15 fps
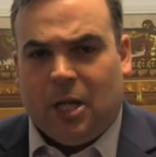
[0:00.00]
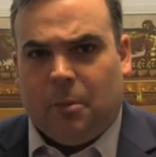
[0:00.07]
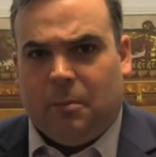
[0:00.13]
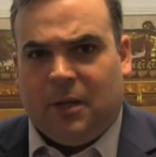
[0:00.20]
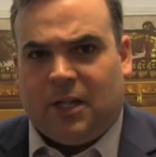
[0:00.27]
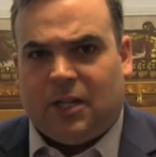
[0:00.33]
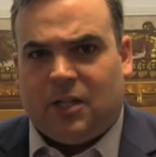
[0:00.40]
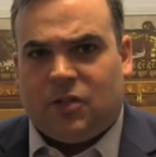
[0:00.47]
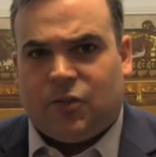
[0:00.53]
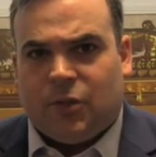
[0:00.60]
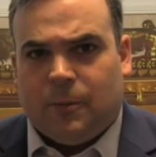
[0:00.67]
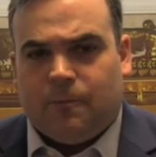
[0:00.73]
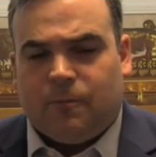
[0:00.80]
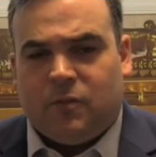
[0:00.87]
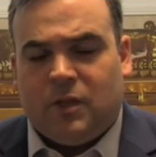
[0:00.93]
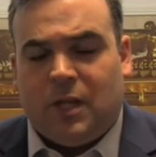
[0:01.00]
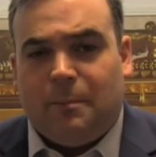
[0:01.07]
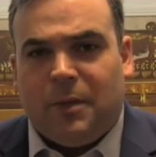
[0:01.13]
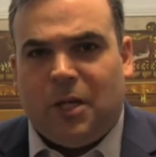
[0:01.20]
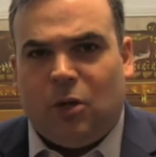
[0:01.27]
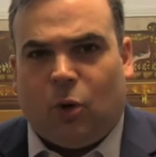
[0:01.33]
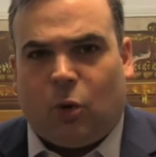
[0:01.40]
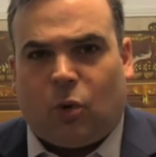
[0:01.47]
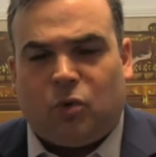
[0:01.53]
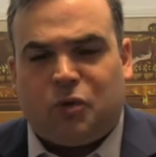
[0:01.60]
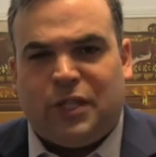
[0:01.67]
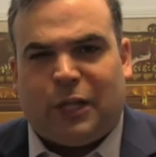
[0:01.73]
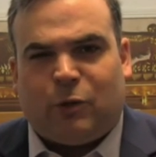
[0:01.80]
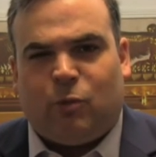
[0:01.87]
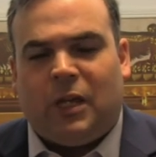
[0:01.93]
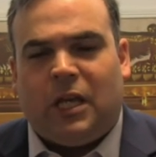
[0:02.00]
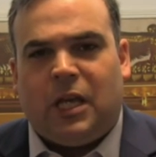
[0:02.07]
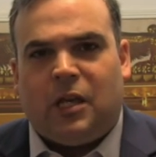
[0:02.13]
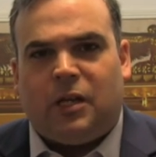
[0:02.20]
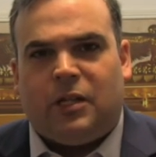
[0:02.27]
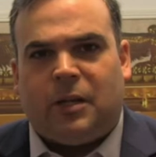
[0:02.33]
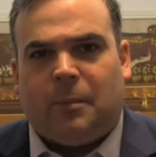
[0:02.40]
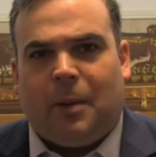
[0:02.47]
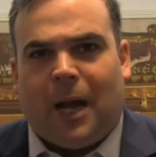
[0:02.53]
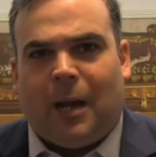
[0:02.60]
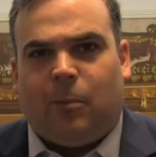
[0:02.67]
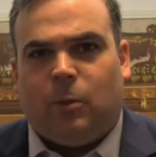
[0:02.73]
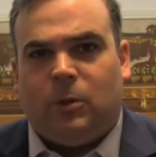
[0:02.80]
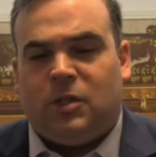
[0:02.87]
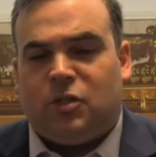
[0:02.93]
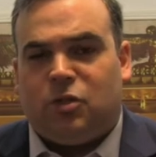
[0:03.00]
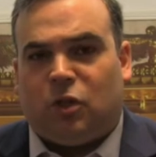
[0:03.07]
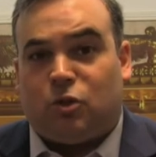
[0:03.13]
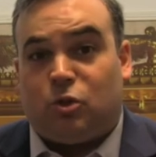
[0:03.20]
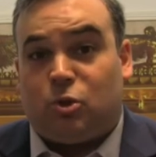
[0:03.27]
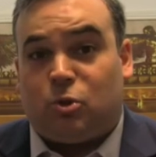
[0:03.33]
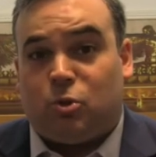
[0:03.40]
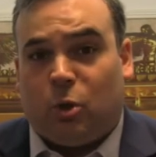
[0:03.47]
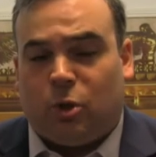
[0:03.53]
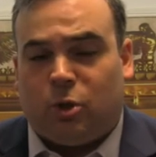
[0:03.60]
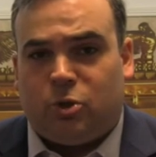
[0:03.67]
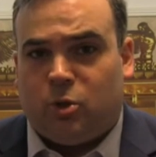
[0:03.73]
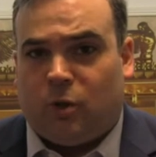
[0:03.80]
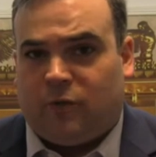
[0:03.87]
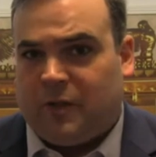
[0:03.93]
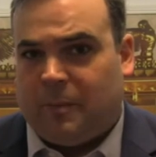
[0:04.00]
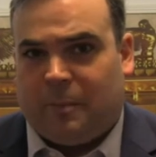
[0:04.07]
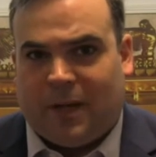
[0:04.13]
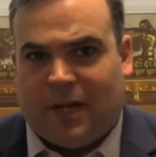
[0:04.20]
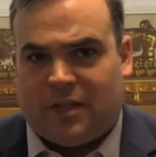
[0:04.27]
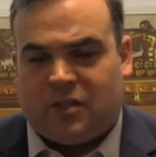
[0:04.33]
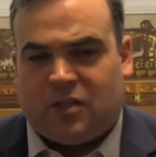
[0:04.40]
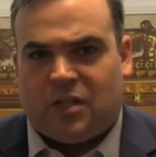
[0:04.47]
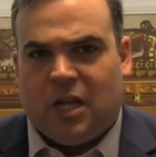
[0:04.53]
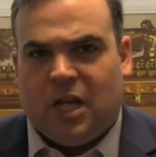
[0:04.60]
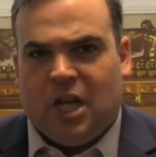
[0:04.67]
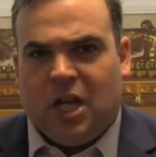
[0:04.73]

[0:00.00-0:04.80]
Because the miracles that we hear in the Bible is not stories of the past.